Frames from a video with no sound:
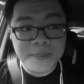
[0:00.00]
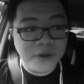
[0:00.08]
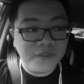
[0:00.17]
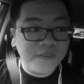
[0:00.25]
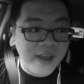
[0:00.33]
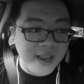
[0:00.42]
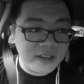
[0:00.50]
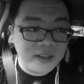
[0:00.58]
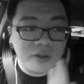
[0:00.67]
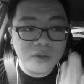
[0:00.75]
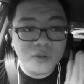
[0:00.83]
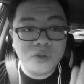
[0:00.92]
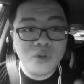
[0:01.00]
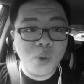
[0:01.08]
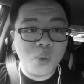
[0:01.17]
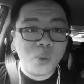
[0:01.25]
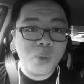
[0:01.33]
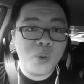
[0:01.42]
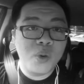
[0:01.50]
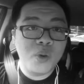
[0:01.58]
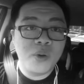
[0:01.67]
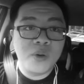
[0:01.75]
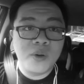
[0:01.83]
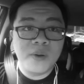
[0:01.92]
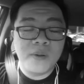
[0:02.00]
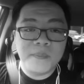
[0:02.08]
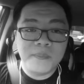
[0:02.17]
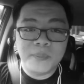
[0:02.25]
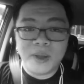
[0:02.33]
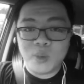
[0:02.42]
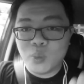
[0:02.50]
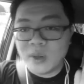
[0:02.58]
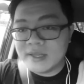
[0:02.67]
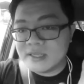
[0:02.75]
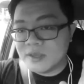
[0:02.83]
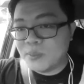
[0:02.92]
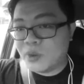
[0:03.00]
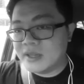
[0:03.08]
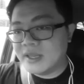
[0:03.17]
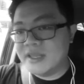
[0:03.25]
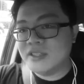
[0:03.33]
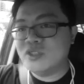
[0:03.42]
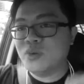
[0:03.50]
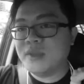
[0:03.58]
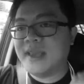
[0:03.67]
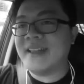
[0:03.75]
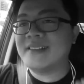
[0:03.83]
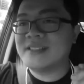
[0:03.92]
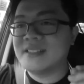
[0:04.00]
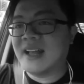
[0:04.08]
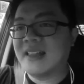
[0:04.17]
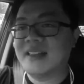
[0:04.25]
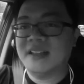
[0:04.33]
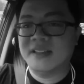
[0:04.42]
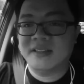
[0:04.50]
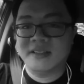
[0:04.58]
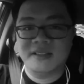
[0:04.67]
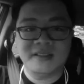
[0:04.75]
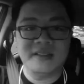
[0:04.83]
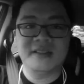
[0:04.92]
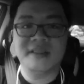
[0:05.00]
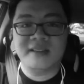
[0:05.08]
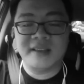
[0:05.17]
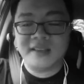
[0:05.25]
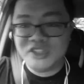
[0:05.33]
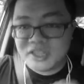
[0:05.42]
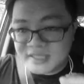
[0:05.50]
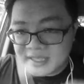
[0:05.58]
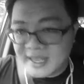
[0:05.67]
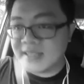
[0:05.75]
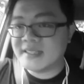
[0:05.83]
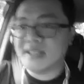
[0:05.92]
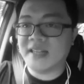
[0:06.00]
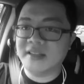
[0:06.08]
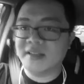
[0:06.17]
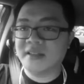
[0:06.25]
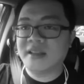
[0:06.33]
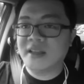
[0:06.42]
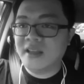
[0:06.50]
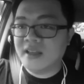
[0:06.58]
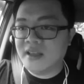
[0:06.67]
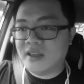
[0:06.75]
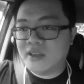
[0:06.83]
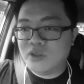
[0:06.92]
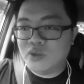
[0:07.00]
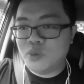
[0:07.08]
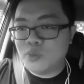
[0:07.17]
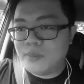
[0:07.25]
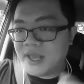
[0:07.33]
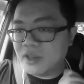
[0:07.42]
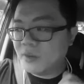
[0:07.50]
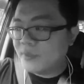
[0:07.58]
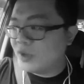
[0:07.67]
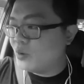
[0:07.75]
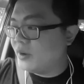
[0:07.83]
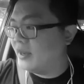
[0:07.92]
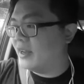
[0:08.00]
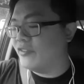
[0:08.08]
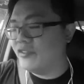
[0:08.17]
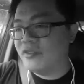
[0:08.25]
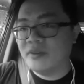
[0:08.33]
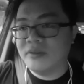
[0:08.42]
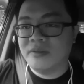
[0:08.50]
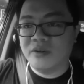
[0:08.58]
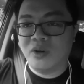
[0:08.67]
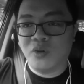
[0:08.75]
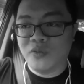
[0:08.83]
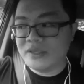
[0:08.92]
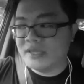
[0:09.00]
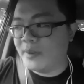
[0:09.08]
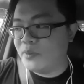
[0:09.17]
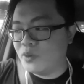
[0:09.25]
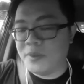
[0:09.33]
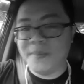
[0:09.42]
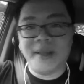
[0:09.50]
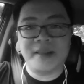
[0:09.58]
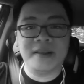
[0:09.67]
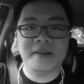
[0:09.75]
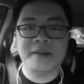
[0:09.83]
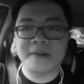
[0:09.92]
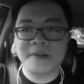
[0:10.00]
it perfect? No. But what is important is you get started. Just get started. You may not be good enough. Over time, you'll be better.